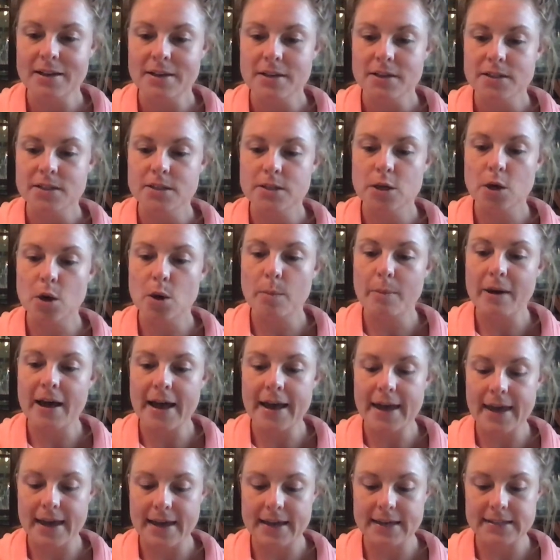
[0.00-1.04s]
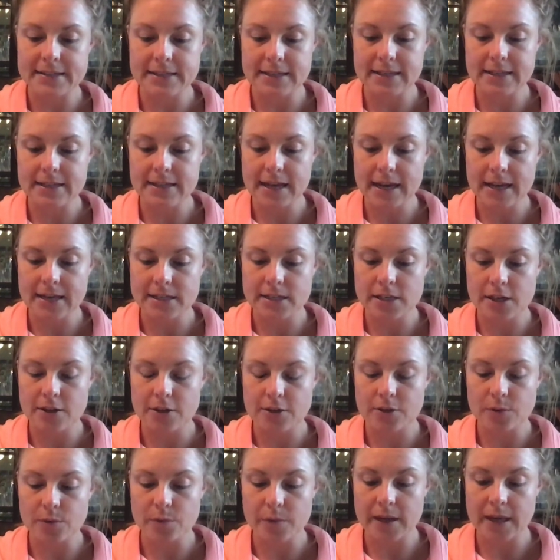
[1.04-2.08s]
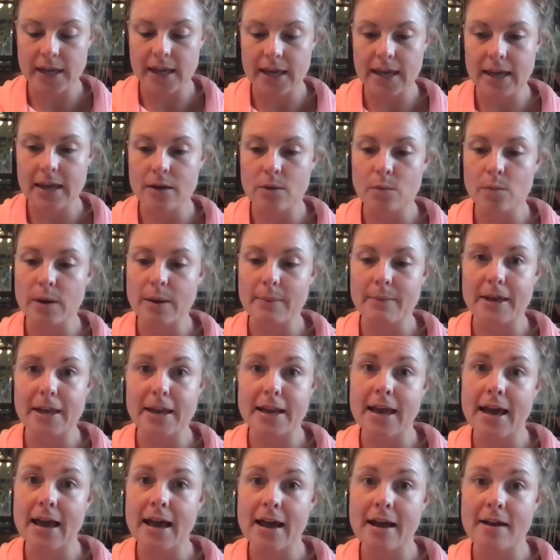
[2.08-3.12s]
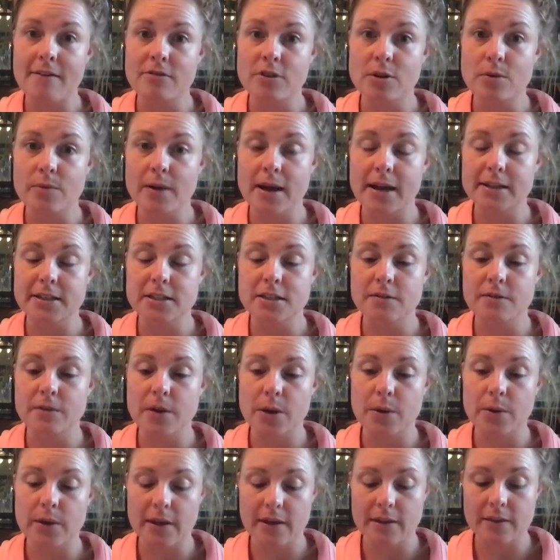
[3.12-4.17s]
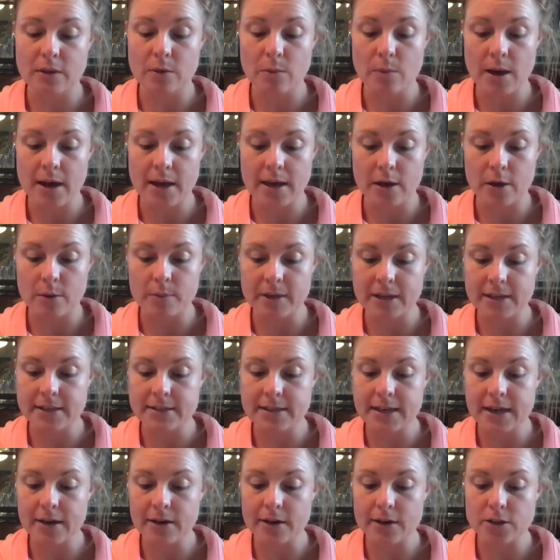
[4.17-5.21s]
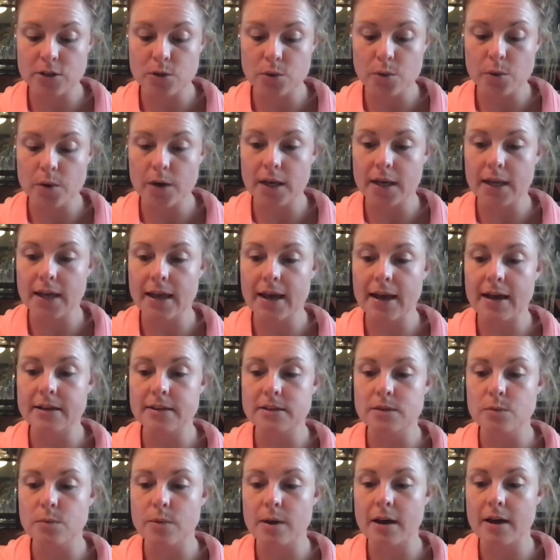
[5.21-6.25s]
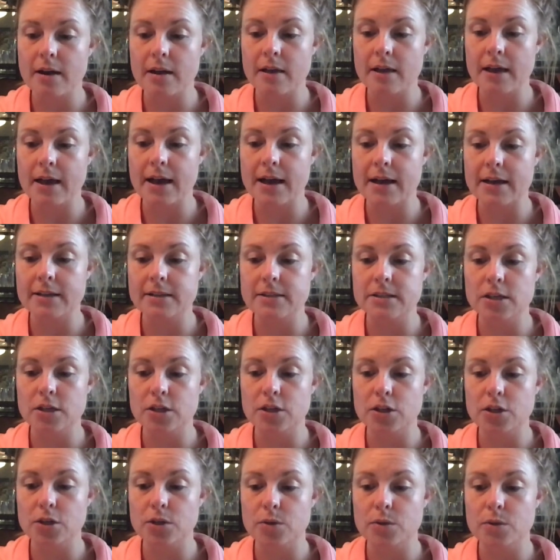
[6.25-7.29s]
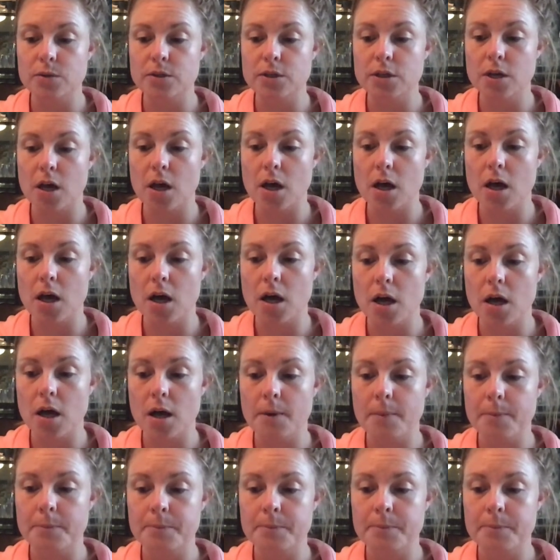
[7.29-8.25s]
So by 1893, women have the right to vote in the Wyoming Territory as well as Utah.